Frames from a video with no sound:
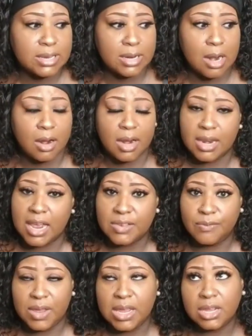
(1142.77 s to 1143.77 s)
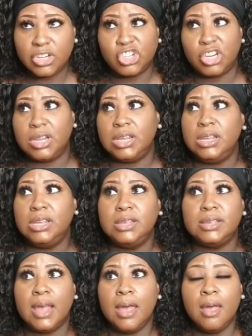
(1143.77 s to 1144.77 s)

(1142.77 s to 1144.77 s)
and all that. That's vegan cheese.